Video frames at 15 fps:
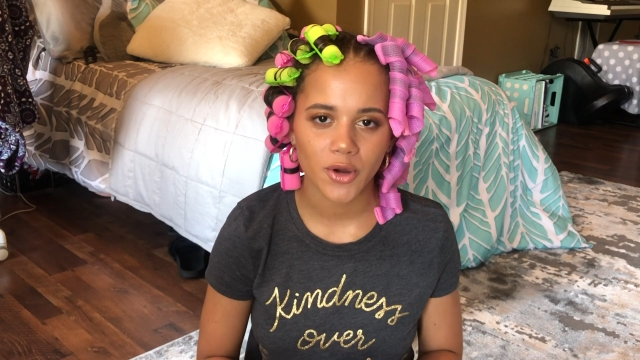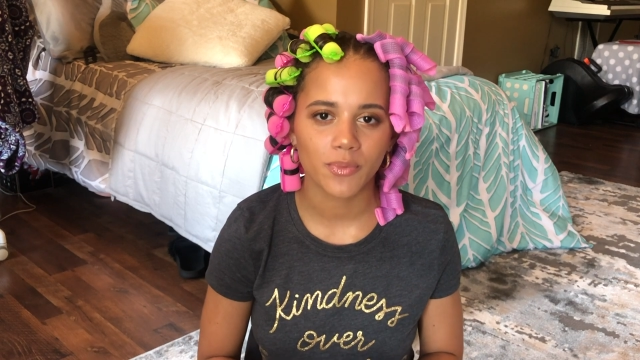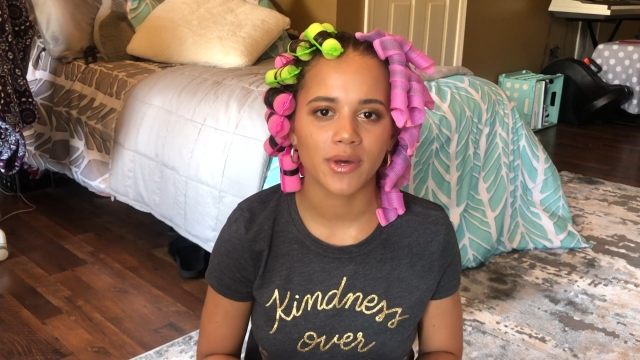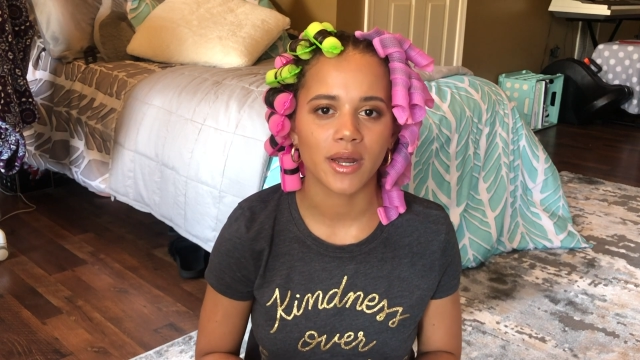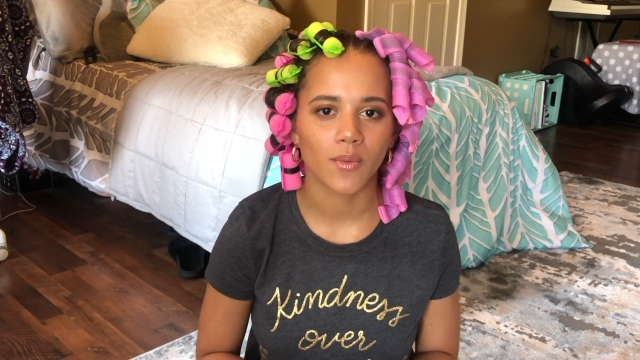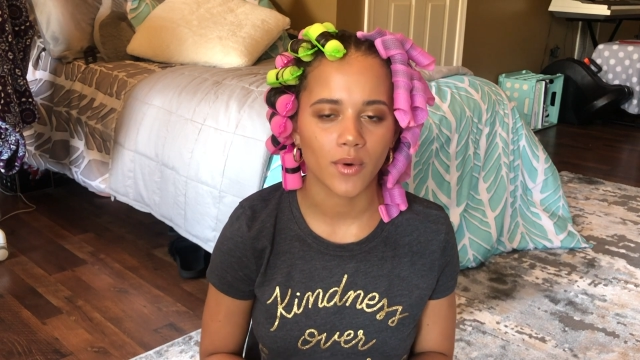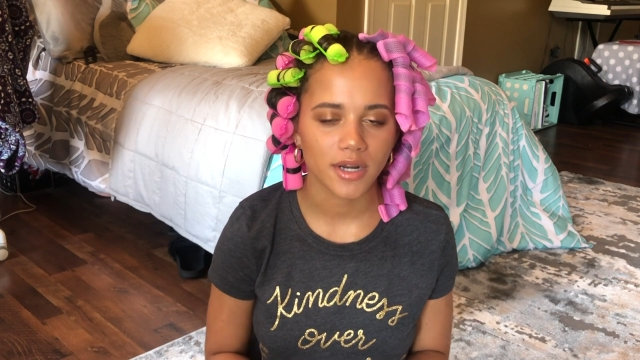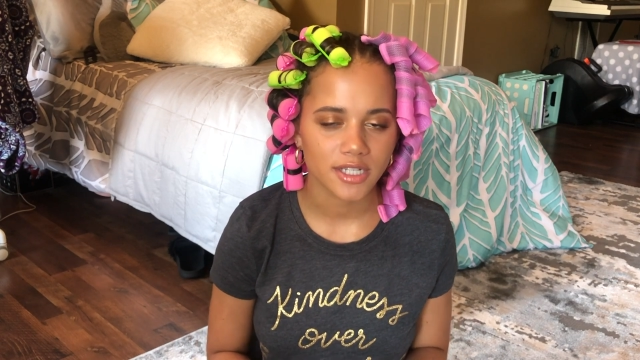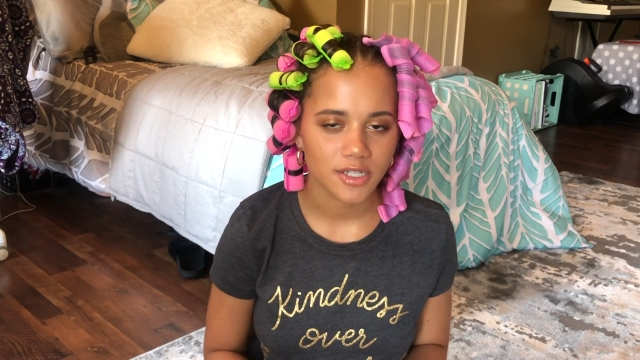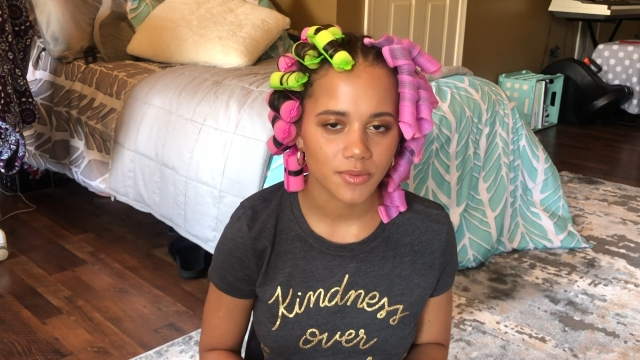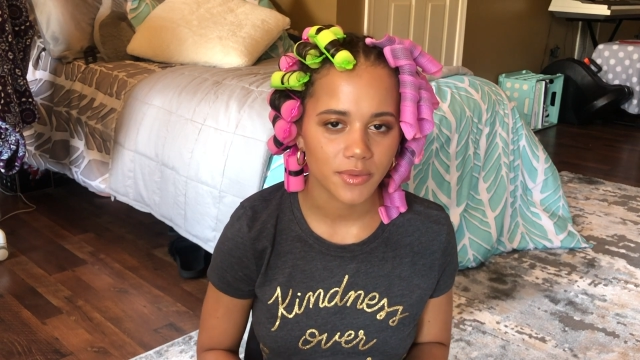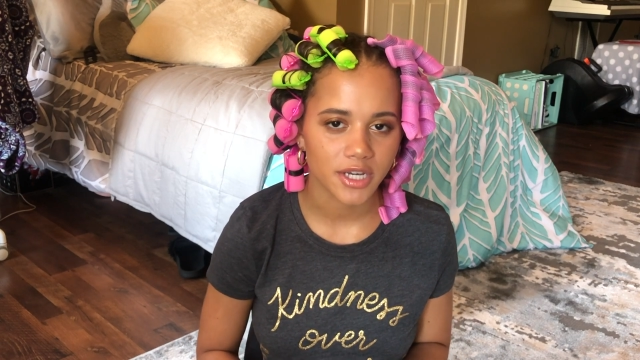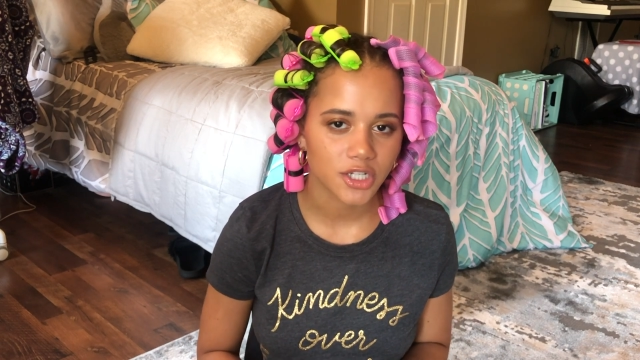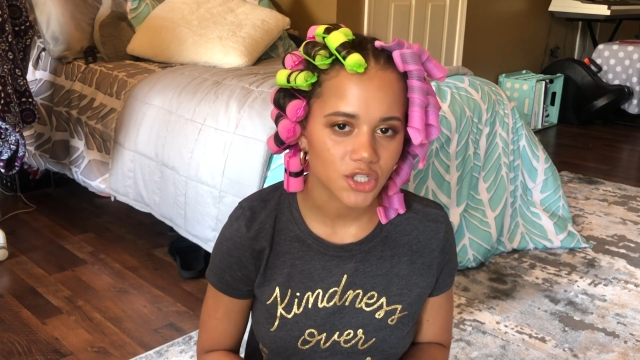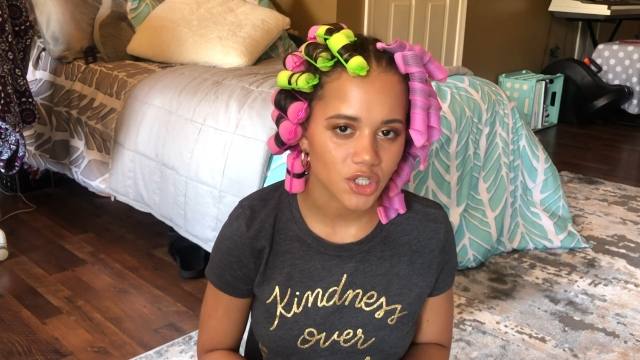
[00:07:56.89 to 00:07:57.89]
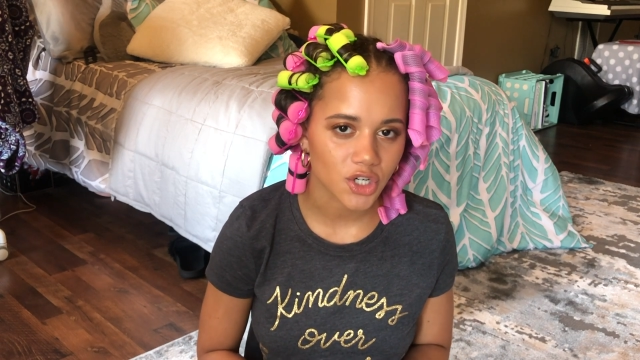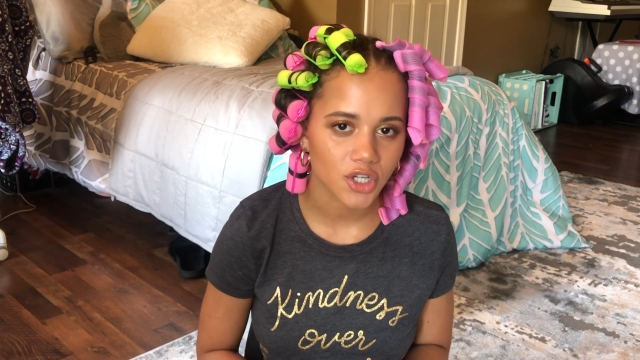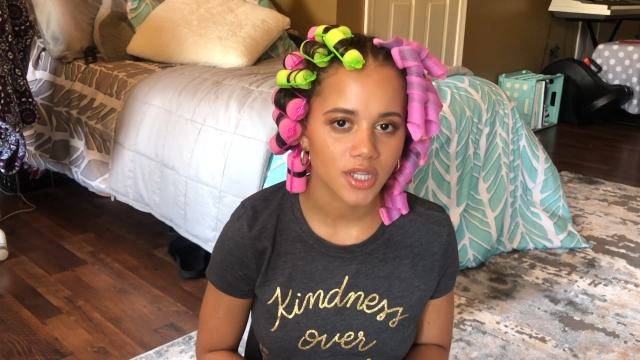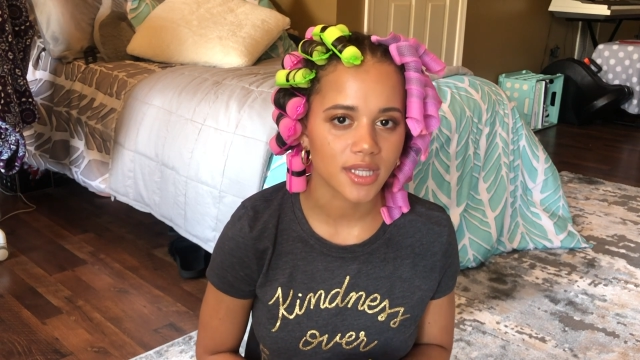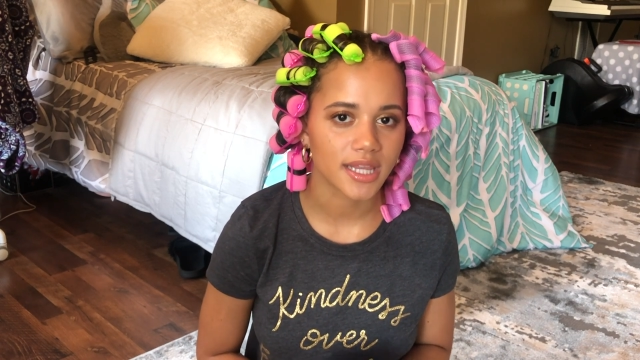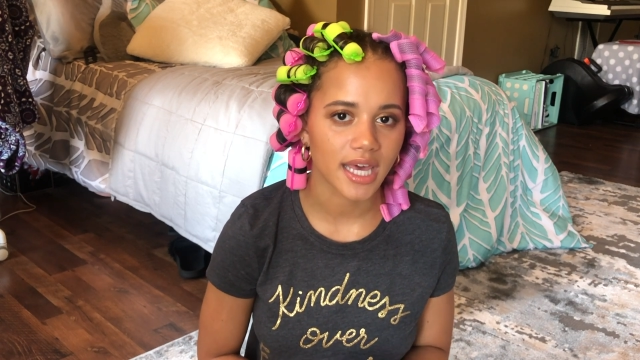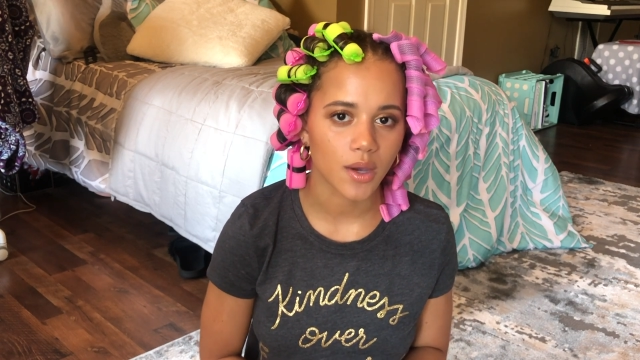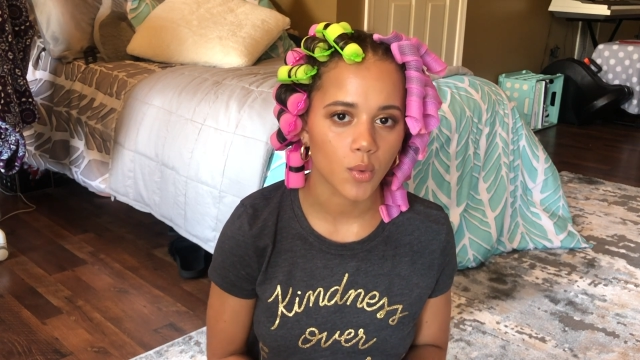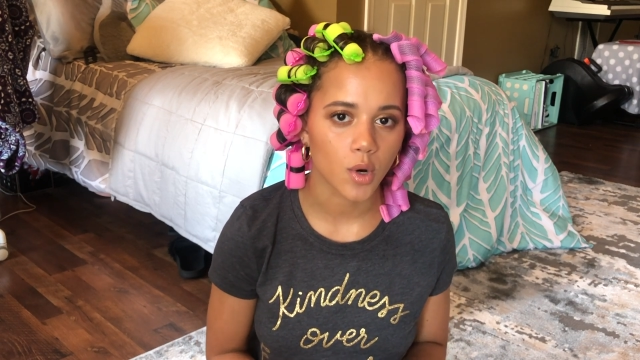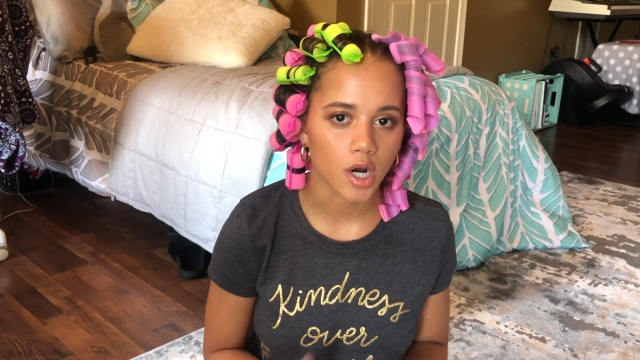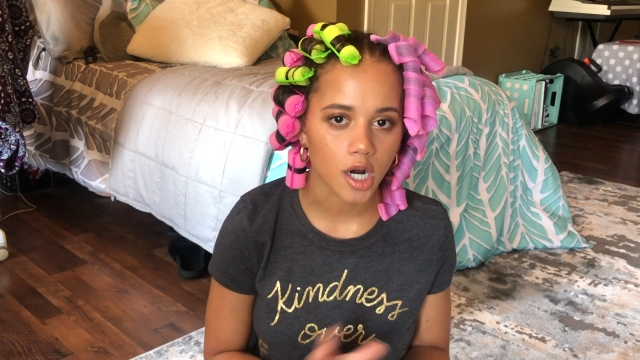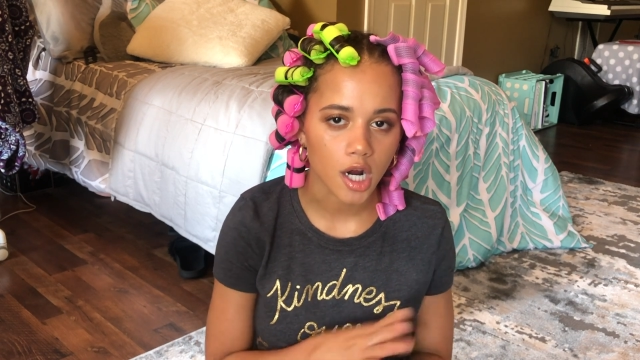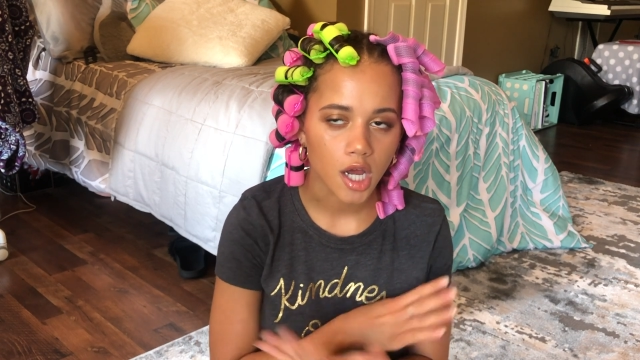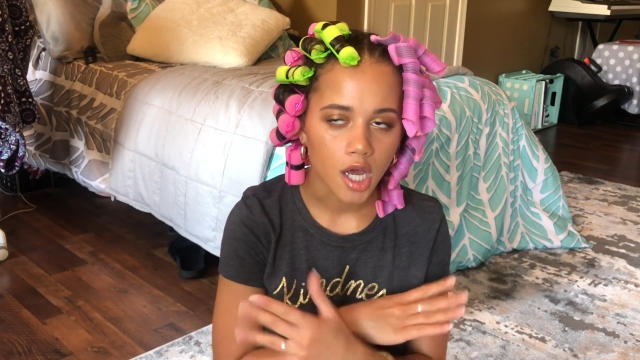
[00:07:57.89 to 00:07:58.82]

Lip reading: but I wanted to make sure that they were